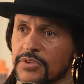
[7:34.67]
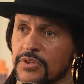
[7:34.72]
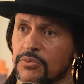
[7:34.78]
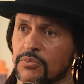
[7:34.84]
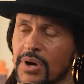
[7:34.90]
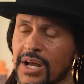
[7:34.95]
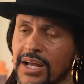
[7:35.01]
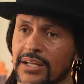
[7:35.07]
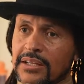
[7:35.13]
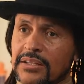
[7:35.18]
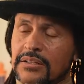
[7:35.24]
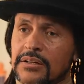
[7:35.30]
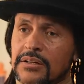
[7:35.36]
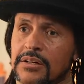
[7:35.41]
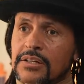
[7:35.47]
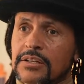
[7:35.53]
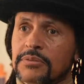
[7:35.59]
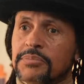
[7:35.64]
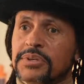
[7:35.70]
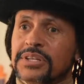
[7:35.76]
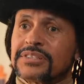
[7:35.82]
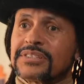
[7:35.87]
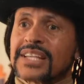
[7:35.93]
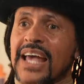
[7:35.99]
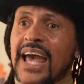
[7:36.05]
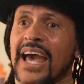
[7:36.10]
Why?
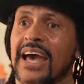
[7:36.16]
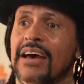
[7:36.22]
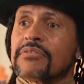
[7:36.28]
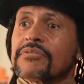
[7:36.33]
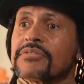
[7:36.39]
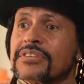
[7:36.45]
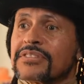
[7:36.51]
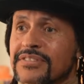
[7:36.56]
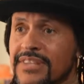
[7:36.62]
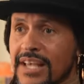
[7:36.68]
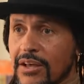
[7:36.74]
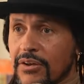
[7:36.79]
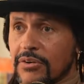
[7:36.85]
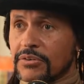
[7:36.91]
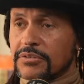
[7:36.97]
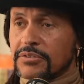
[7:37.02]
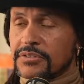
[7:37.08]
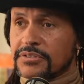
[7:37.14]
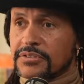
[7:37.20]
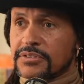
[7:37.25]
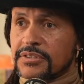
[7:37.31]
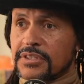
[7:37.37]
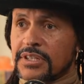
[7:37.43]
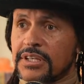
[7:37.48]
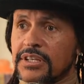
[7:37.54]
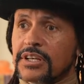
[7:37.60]
Because half the cells
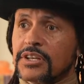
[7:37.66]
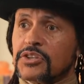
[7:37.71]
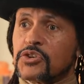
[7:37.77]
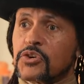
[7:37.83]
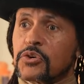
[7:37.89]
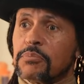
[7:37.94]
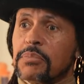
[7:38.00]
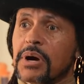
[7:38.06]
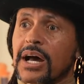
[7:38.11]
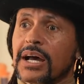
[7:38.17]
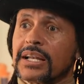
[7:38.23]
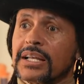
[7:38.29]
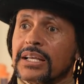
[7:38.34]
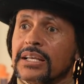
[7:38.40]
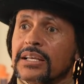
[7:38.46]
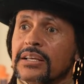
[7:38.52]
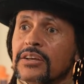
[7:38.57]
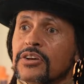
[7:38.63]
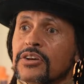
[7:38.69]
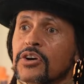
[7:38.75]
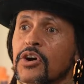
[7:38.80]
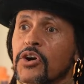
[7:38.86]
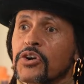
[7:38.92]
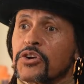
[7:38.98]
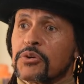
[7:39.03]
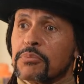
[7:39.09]
in your body
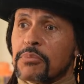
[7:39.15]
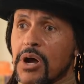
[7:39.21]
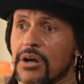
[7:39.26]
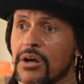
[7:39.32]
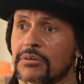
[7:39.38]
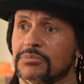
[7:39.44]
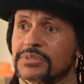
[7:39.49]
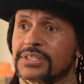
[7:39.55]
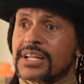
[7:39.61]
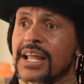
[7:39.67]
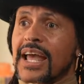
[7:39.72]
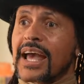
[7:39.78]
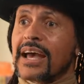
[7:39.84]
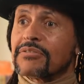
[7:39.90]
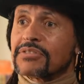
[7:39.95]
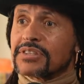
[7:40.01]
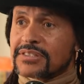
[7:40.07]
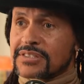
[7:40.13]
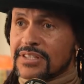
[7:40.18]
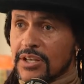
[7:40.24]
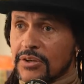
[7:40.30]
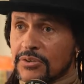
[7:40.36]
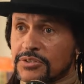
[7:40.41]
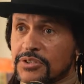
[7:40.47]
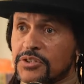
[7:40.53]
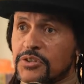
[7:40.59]
are your mom's, and half the
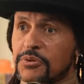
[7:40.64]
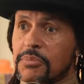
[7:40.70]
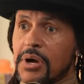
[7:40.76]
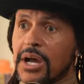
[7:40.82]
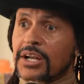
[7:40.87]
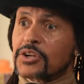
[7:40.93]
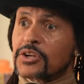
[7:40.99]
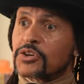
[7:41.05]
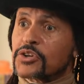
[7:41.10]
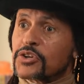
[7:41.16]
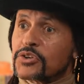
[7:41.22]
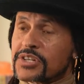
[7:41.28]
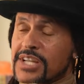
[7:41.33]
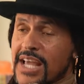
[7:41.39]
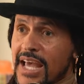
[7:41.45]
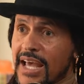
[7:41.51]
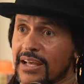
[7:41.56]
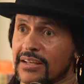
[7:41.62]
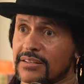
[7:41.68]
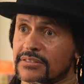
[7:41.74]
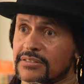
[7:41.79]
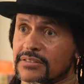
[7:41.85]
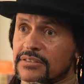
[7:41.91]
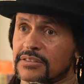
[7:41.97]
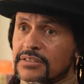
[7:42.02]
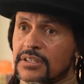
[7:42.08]
cells in your body are your
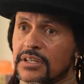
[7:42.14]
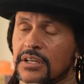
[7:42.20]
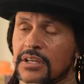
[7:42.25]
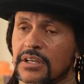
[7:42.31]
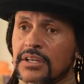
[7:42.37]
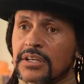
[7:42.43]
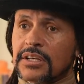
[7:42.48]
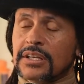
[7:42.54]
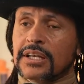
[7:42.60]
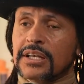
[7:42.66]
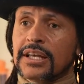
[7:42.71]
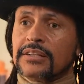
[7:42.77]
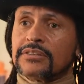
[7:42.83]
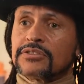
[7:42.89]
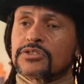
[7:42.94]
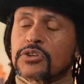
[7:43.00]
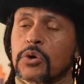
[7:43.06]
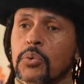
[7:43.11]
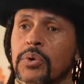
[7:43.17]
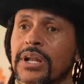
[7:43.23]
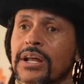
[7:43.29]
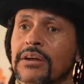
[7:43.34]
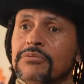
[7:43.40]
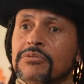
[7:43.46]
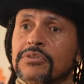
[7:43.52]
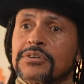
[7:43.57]
dad's. And so
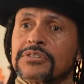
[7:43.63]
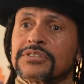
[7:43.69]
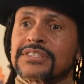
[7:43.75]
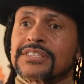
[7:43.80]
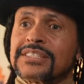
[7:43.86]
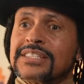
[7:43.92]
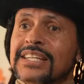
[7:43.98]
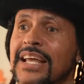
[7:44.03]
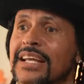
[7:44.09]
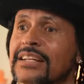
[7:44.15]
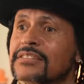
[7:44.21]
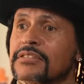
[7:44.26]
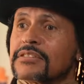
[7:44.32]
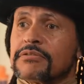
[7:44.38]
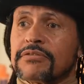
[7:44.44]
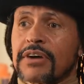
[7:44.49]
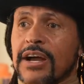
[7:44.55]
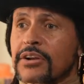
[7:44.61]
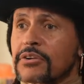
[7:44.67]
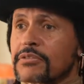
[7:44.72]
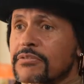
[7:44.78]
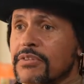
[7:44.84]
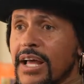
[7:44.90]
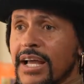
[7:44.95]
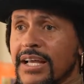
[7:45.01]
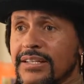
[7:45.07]
whatever states of fight or
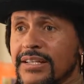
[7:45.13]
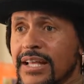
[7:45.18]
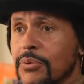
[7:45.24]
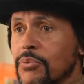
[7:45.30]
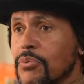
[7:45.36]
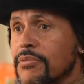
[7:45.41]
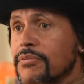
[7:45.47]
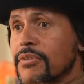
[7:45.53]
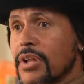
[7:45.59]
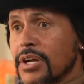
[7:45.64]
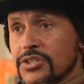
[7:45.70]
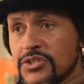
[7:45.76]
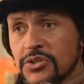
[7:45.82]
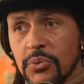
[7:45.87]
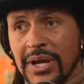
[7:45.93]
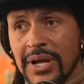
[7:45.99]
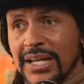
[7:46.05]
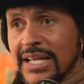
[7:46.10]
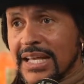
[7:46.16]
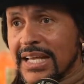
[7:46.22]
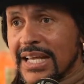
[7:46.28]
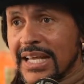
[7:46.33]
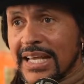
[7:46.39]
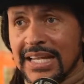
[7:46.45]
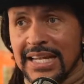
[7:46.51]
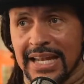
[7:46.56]
flight they were
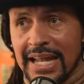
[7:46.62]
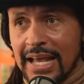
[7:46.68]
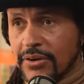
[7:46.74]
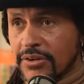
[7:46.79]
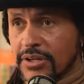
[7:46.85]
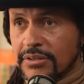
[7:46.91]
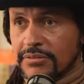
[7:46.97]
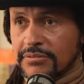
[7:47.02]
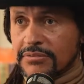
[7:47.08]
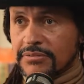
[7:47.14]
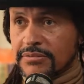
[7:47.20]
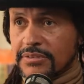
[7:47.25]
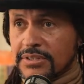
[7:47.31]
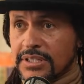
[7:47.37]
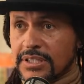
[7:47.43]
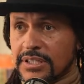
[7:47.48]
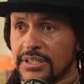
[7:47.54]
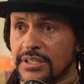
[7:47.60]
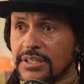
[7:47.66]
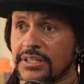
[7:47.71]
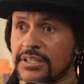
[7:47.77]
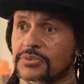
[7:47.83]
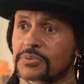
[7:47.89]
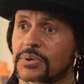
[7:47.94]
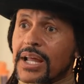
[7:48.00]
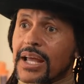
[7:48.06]
fluctuating in and out of,
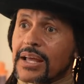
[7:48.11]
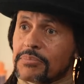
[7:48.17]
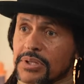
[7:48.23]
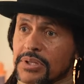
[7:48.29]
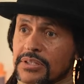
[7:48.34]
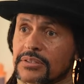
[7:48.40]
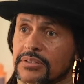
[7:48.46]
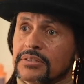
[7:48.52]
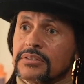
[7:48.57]
guess what happened?